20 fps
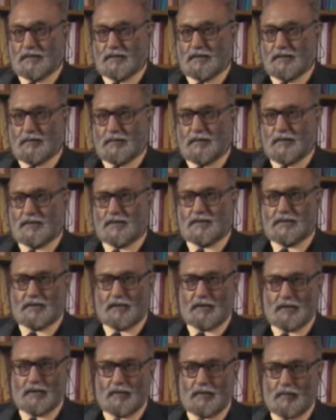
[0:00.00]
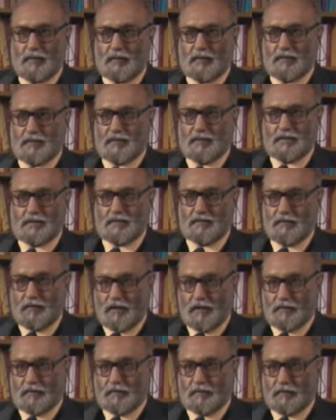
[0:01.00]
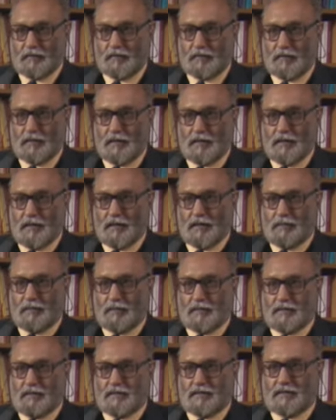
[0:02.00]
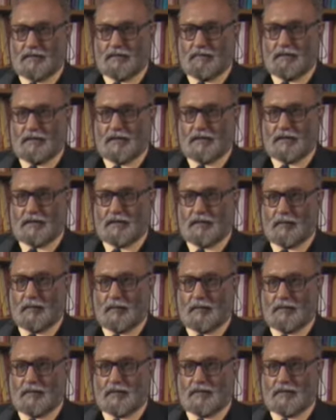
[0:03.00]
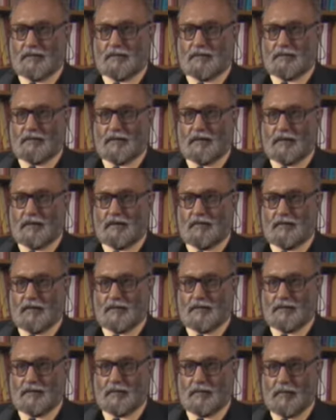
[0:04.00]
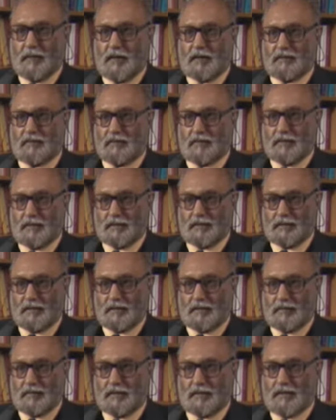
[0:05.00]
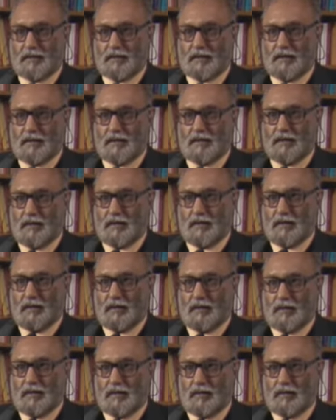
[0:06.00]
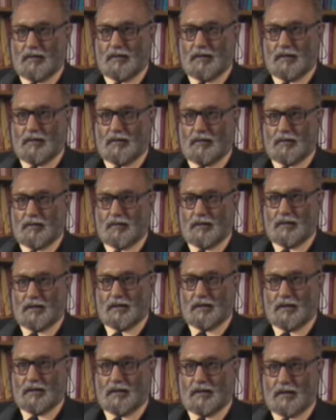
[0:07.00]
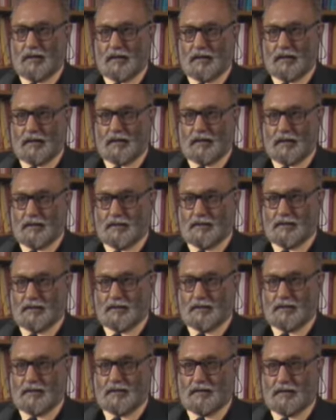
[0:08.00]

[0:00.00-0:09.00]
The Pinstick laboratory is just one of them, but there are several other laboratories, the one in Faisalabad, for example, on nuclear agriculture.